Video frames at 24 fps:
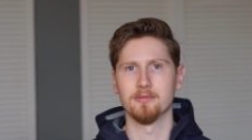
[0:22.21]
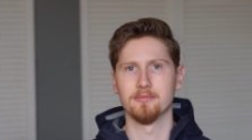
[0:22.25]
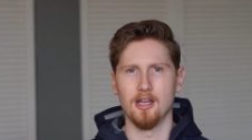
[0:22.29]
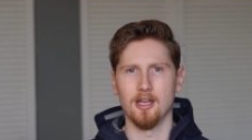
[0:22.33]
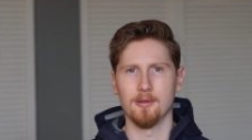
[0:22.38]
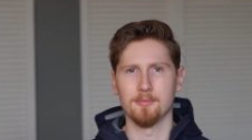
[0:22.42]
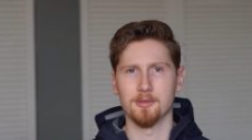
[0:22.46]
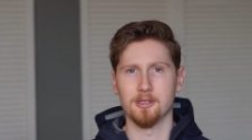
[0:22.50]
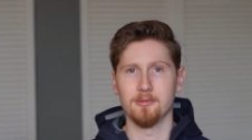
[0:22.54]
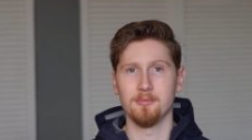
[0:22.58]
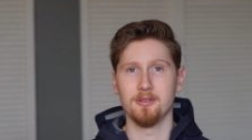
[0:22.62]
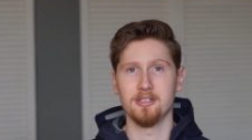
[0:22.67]
I'm
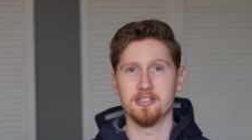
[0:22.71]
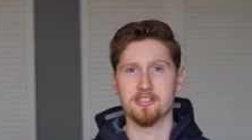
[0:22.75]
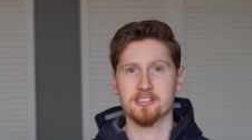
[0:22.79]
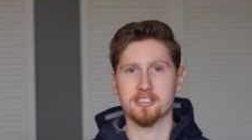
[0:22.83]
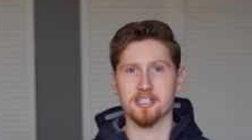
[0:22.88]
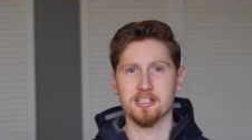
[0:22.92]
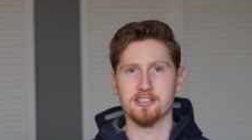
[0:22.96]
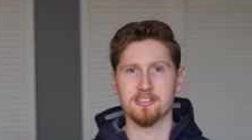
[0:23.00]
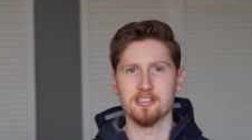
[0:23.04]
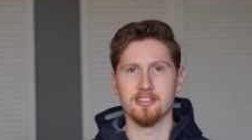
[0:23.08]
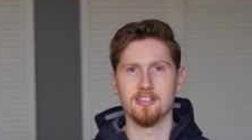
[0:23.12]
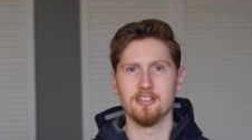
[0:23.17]
going to be
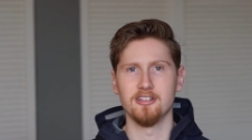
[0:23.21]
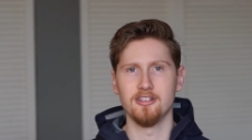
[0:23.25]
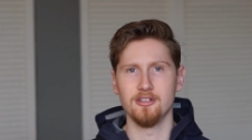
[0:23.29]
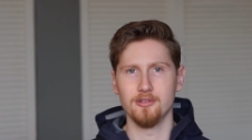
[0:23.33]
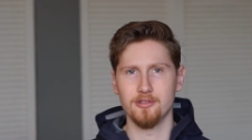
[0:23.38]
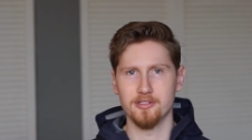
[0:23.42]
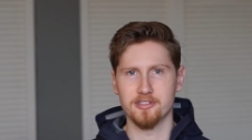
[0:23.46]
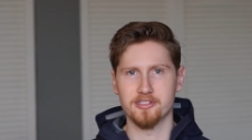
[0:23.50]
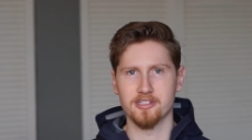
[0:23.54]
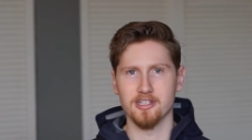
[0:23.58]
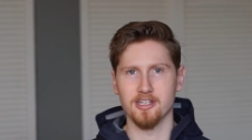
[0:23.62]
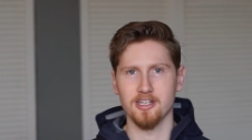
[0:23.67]
discussing the new
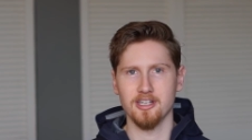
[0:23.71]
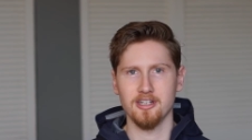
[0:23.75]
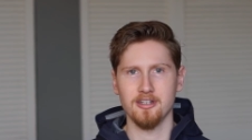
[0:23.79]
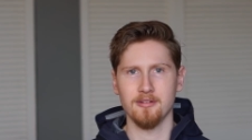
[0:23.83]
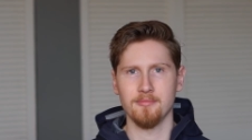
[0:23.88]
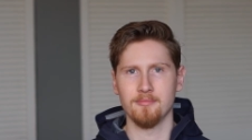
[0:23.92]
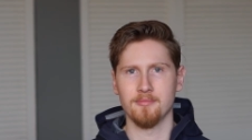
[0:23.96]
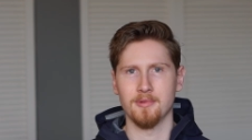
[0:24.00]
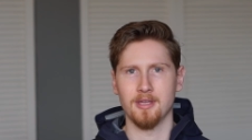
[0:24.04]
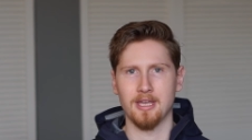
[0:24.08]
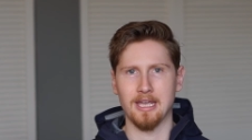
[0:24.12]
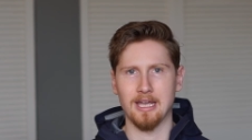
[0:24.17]
design,
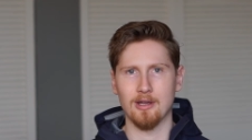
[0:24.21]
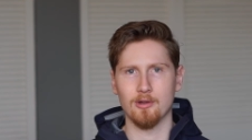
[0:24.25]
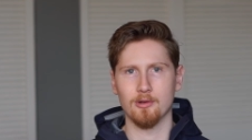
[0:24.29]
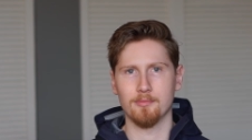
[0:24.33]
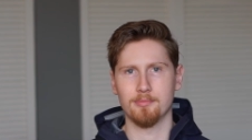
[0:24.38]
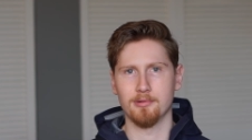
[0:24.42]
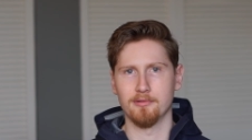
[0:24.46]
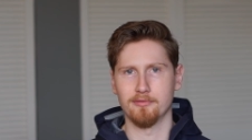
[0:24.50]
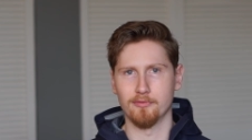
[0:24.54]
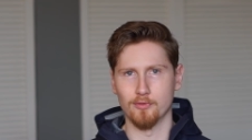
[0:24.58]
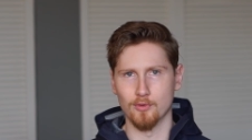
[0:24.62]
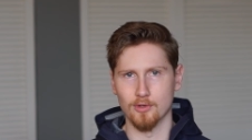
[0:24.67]
how it
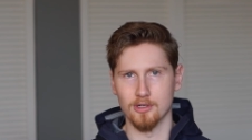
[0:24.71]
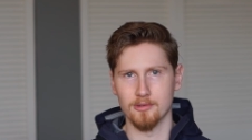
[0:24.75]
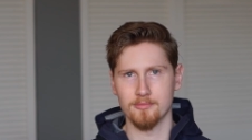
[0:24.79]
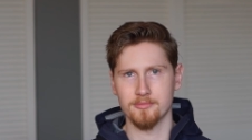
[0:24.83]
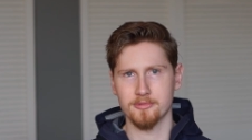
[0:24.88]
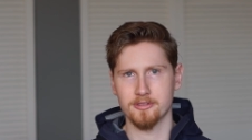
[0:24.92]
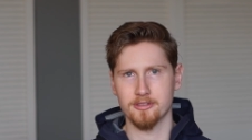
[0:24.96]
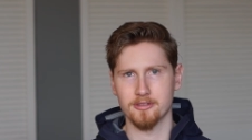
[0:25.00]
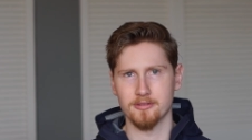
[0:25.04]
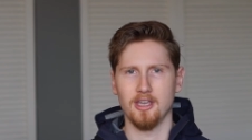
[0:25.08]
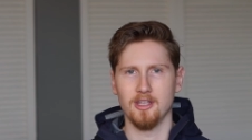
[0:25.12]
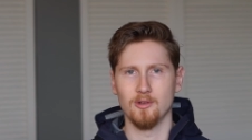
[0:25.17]

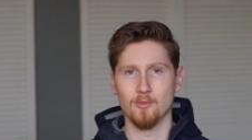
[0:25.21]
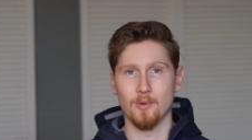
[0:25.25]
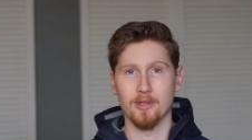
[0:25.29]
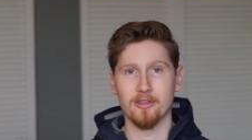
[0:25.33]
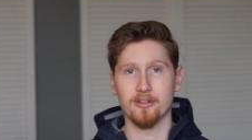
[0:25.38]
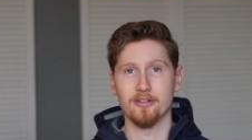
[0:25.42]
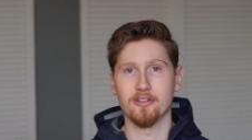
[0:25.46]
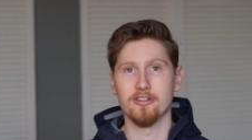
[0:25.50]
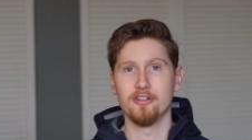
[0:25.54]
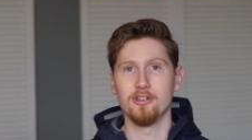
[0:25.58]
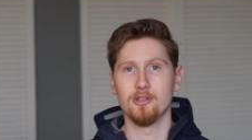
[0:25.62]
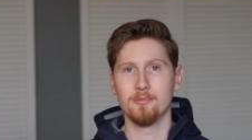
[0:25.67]
performs, and whether
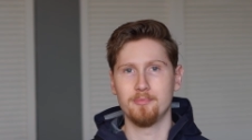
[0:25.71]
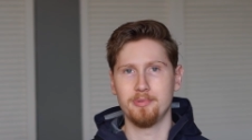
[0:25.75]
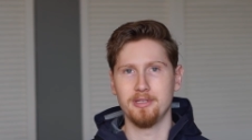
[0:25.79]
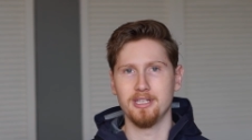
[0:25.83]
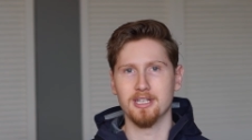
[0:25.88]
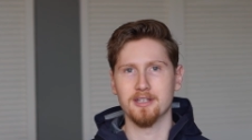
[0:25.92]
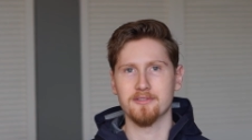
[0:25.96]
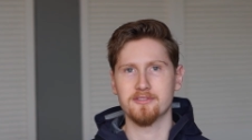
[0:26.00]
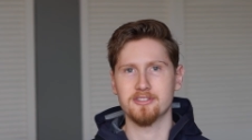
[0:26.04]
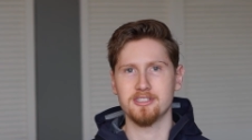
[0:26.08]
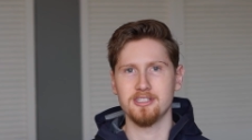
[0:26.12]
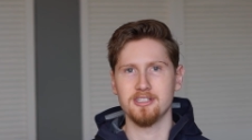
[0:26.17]
the new
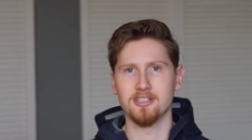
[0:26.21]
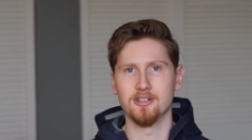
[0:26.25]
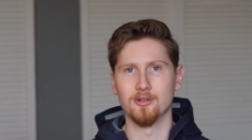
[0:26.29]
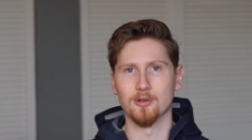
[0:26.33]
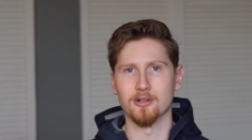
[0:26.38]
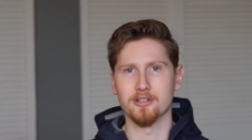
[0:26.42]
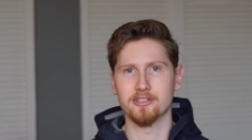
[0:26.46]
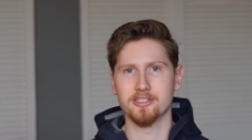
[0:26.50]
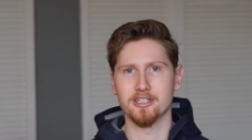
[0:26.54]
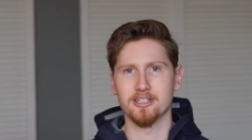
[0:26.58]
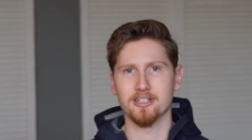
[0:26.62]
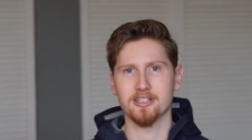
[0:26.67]
PFC
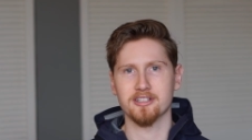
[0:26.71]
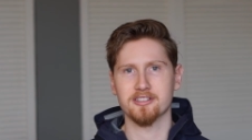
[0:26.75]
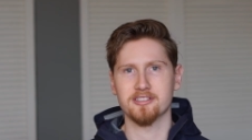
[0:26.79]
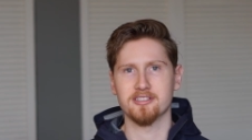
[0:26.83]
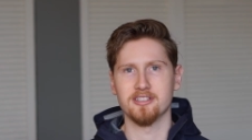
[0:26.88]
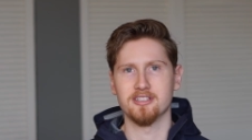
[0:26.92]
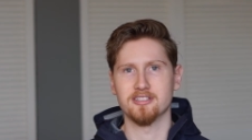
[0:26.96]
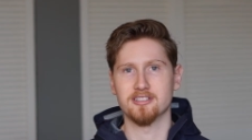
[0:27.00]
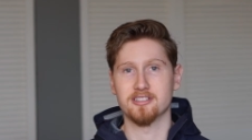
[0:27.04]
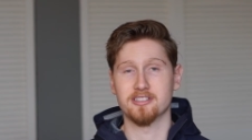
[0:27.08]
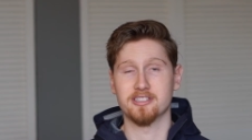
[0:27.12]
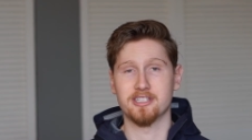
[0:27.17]
Gore-tex
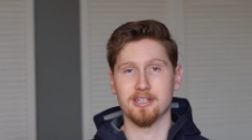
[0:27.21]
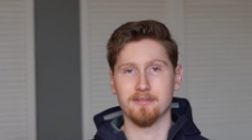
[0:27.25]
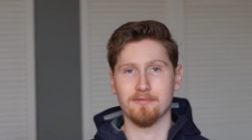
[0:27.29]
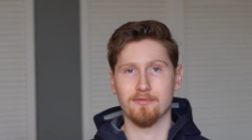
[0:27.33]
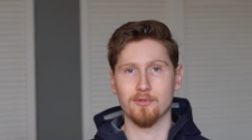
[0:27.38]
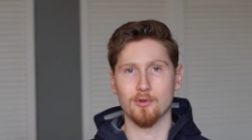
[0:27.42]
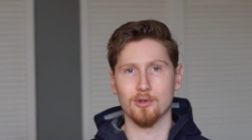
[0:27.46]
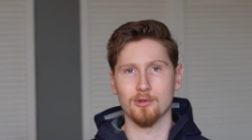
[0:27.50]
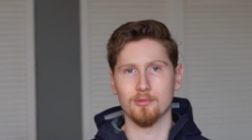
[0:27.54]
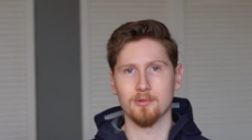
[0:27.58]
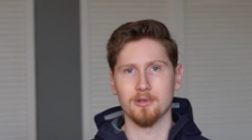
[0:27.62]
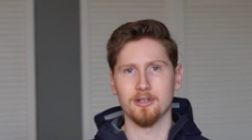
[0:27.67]
is a step
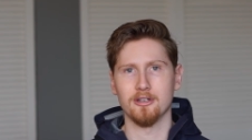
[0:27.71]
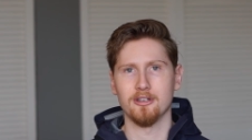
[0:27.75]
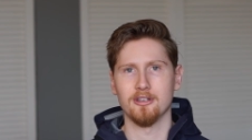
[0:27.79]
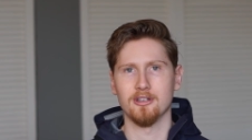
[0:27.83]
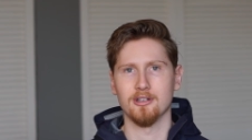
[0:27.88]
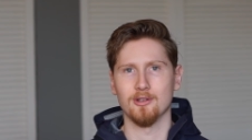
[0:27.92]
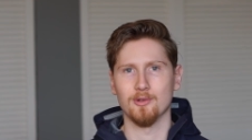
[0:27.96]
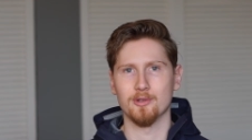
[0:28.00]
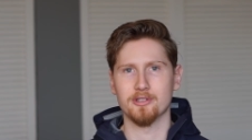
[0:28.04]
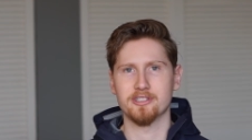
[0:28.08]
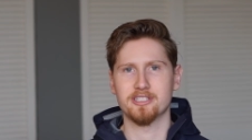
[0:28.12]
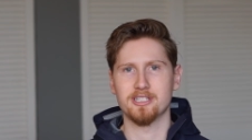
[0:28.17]
forward
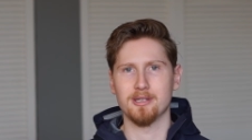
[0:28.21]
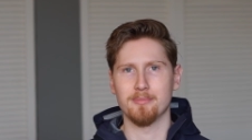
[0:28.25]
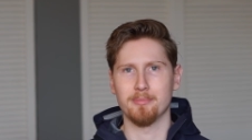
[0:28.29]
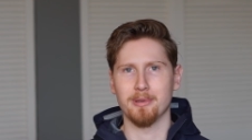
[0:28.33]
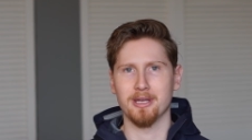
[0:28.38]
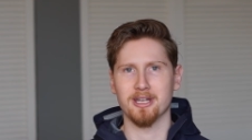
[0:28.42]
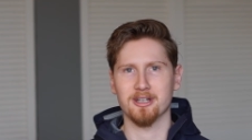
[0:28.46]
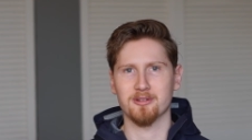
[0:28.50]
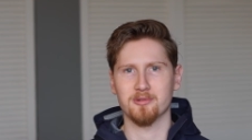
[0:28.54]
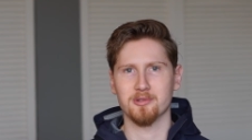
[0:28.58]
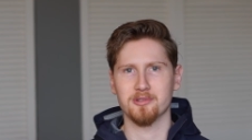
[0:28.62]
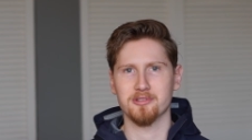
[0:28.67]
or a step
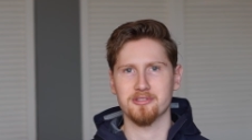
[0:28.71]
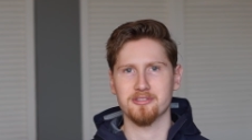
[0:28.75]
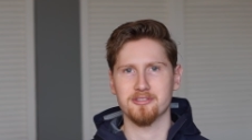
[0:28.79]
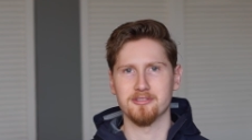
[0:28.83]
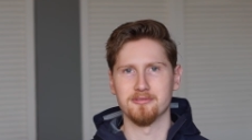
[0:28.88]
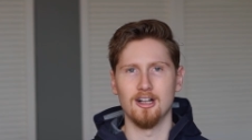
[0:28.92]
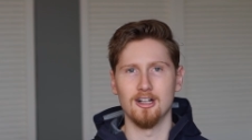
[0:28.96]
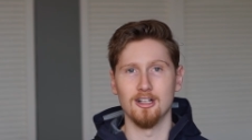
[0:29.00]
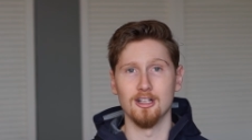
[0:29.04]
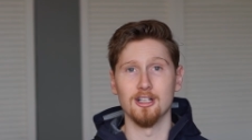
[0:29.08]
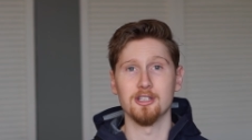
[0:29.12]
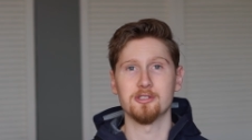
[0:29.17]
backwards.
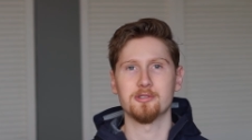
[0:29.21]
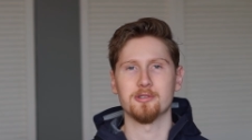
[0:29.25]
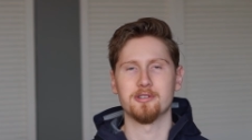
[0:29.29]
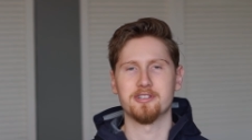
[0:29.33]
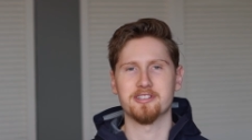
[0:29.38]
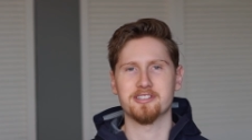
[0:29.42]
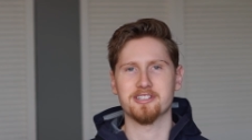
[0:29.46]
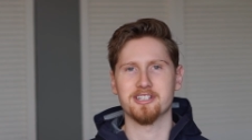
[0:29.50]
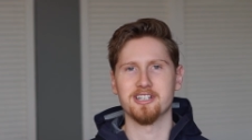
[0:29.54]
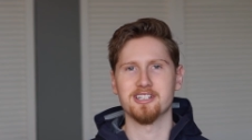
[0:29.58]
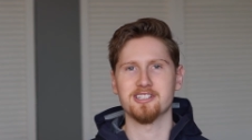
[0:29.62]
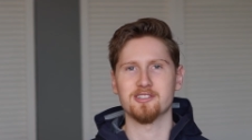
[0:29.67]
I'll also
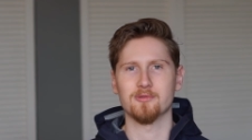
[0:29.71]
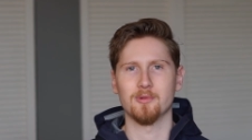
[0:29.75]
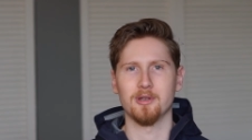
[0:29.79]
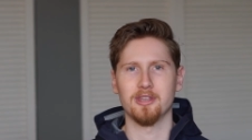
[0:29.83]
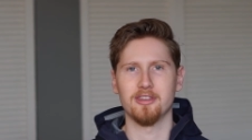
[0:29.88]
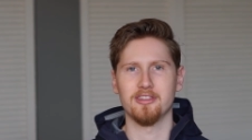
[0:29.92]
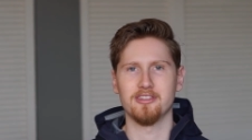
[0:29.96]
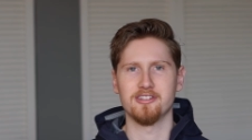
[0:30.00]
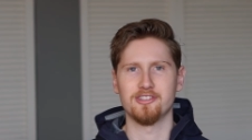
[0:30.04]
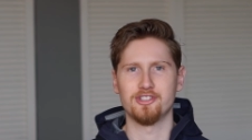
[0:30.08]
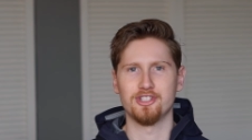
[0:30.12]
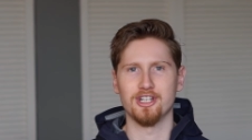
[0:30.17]
discuss
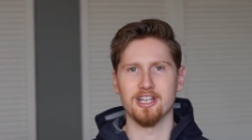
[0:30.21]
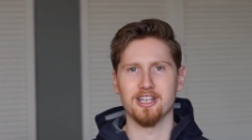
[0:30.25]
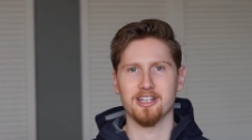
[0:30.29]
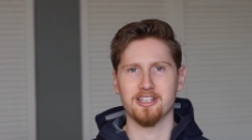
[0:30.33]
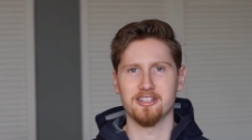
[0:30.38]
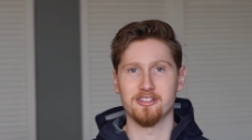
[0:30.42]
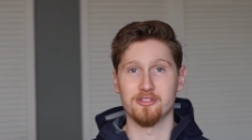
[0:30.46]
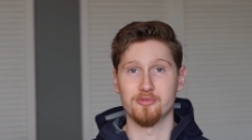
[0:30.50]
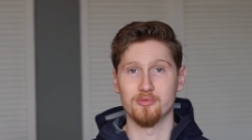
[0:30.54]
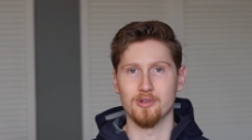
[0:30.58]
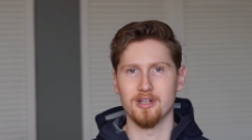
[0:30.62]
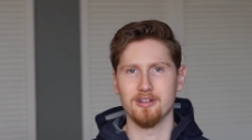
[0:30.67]
whether this jacket
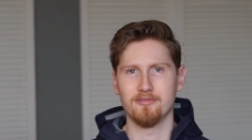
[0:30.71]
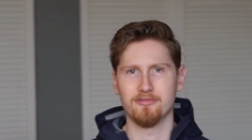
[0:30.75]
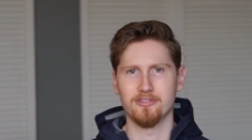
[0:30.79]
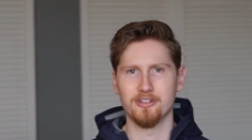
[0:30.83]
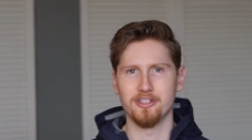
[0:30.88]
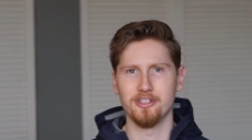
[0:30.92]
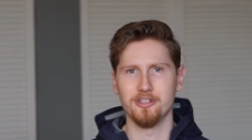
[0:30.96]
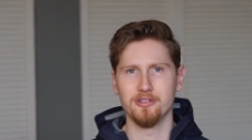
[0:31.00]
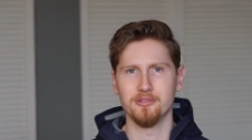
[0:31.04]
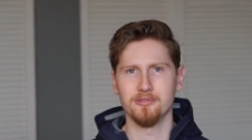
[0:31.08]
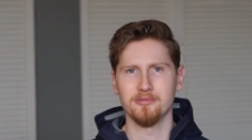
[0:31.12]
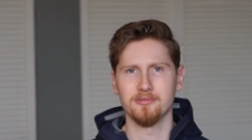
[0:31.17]
is right for
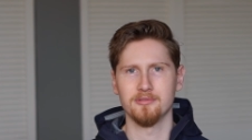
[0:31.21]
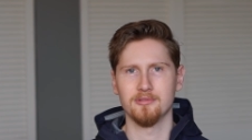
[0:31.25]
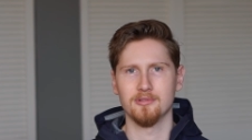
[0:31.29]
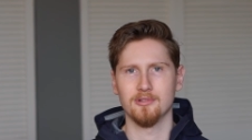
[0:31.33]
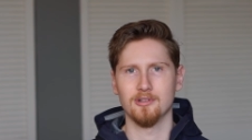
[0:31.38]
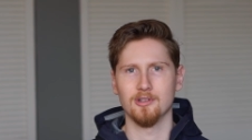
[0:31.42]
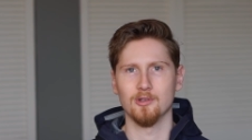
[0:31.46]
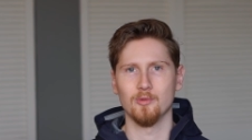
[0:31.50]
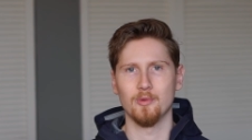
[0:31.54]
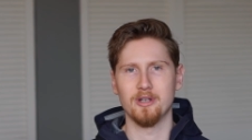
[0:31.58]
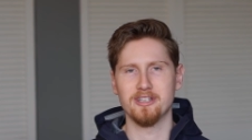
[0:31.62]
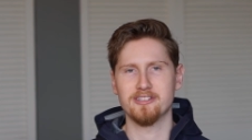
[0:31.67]
you
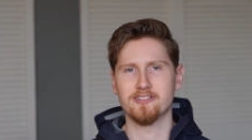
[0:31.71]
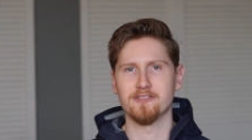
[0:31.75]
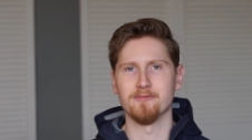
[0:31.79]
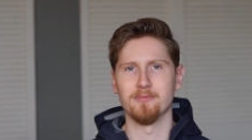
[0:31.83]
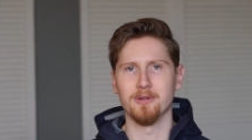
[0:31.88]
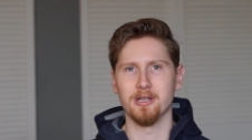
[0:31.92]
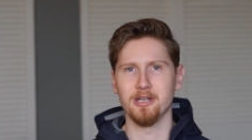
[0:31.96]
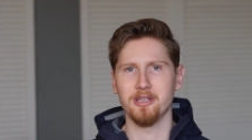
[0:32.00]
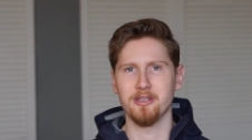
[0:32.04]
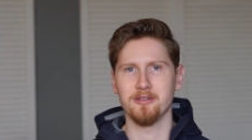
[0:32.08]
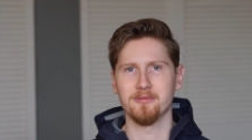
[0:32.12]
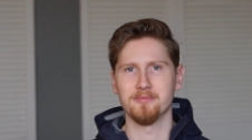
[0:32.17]
or a waste of
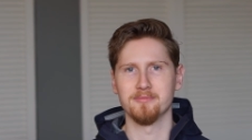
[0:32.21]
money.